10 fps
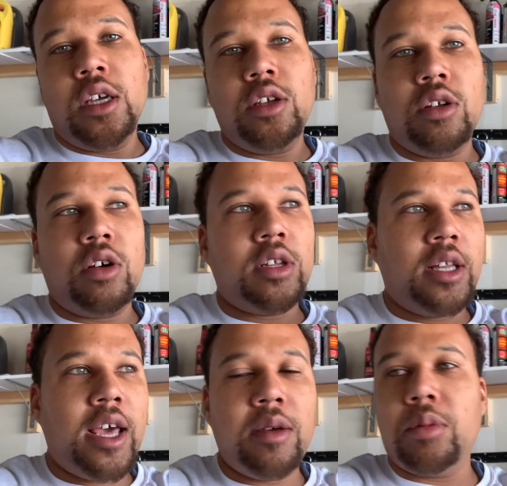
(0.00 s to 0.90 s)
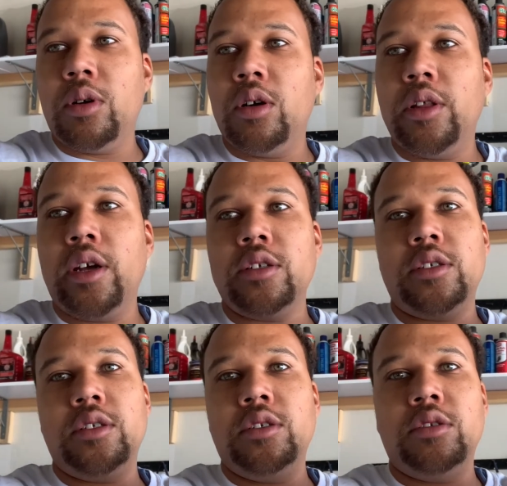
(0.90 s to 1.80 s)
you know, the labor.
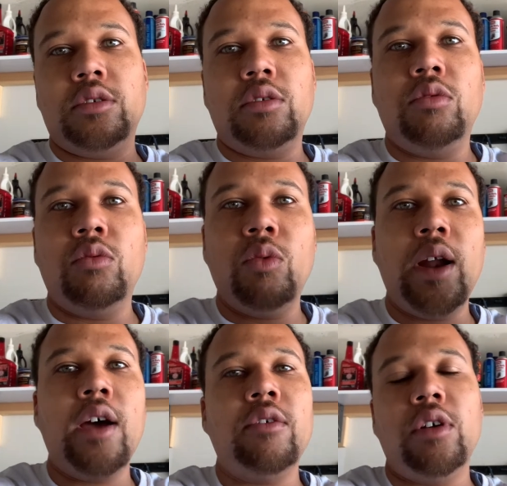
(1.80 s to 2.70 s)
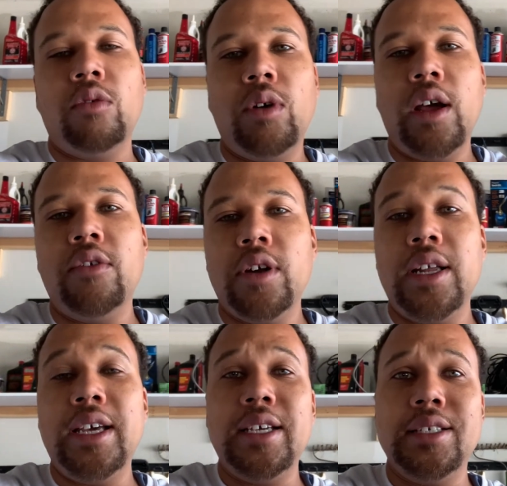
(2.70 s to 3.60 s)
There's, you know, whatever it
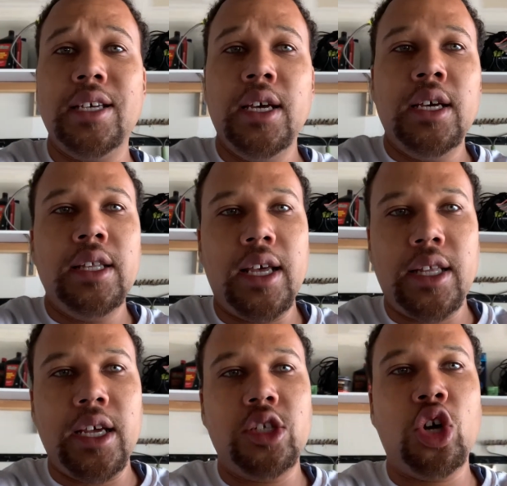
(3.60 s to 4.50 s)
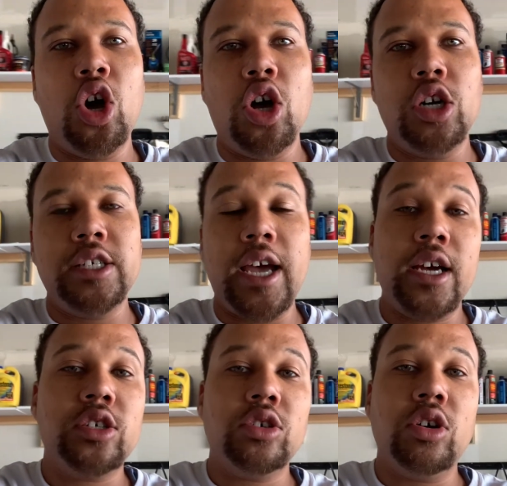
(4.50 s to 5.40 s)
is that they charge
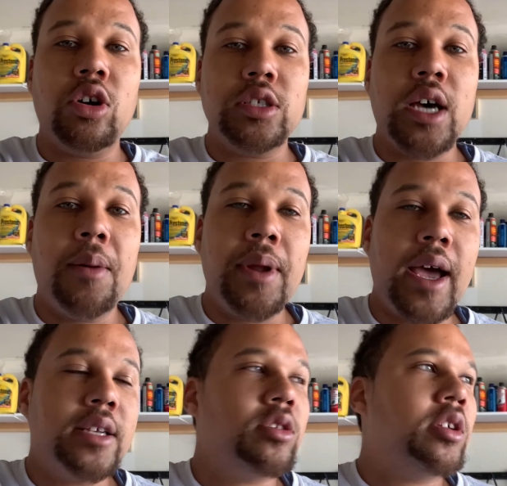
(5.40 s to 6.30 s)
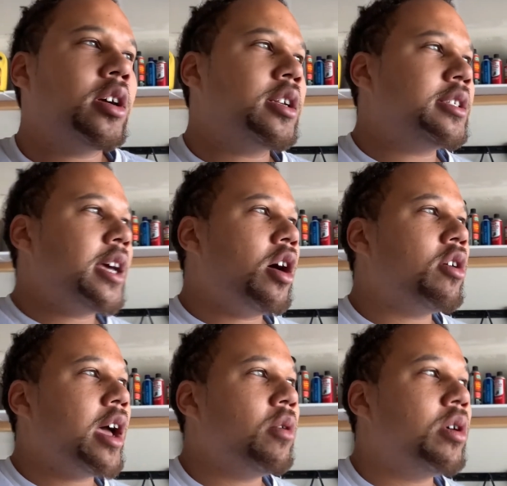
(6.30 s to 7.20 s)
extra on top of that. So they're gonna say,
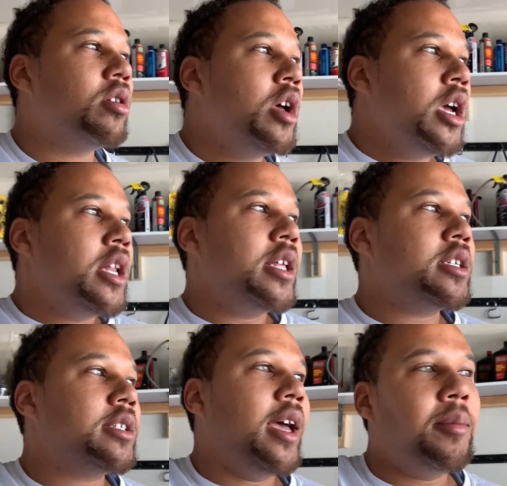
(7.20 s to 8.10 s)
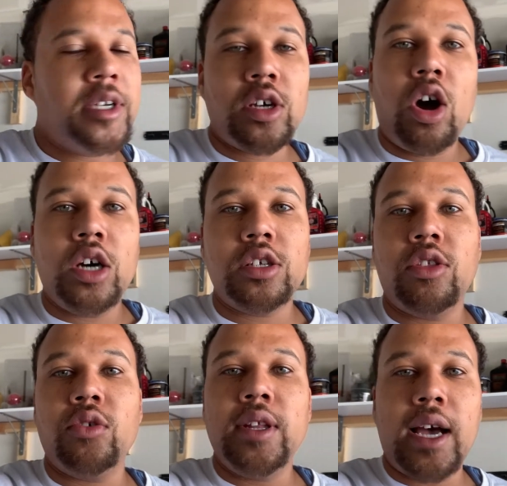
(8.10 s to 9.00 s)
okay, well, this damage costs
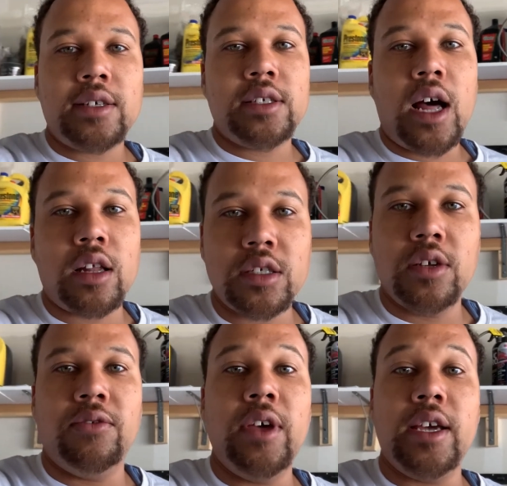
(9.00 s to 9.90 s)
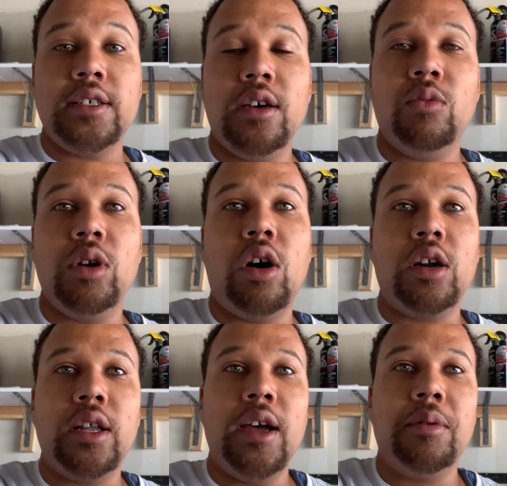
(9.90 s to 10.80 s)
$3,000 to fix with all
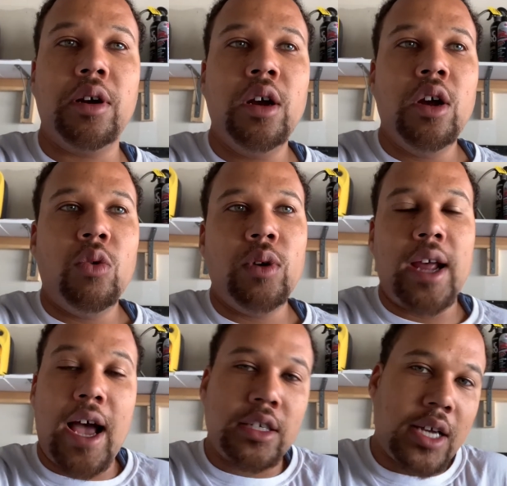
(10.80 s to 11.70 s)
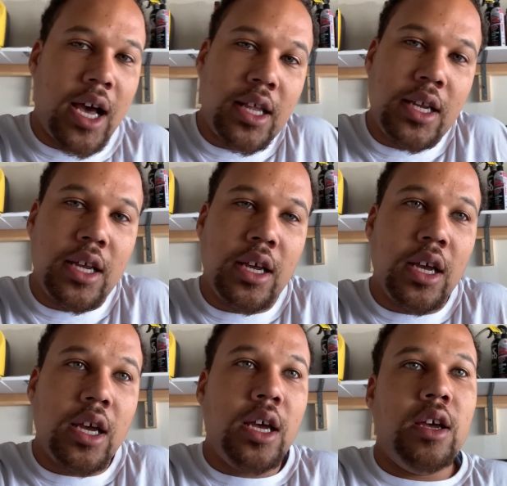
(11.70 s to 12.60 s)
the labor. When in actuality,
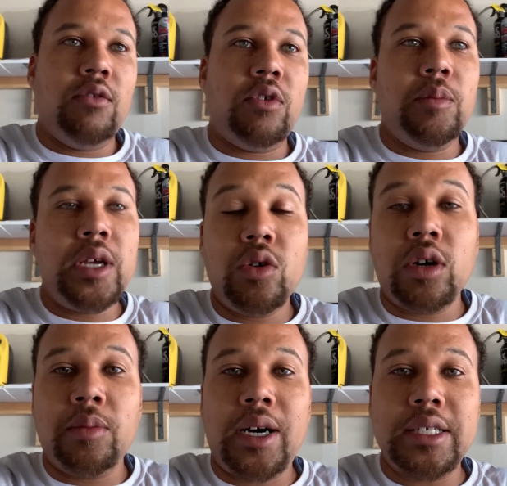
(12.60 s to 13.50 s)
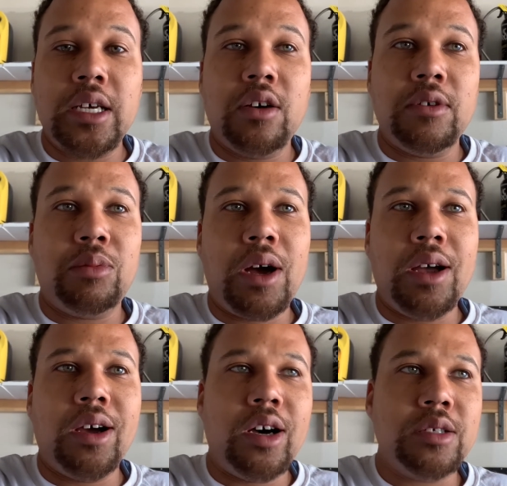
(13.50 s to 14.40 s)
for me doing it myself, it
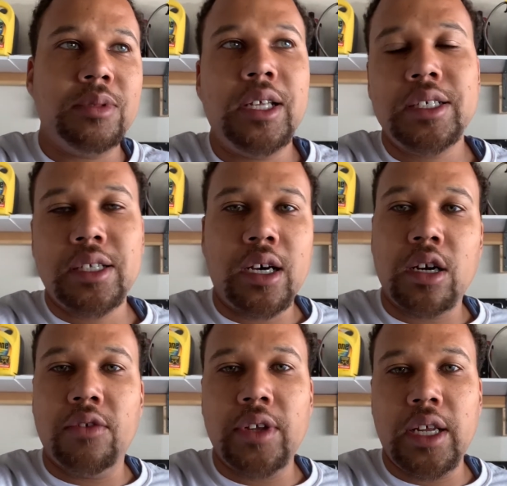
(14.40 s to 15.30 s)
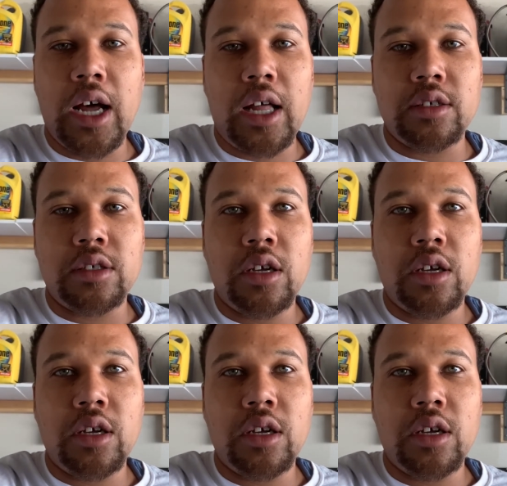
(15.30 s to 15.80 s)
probably cost me less than $150.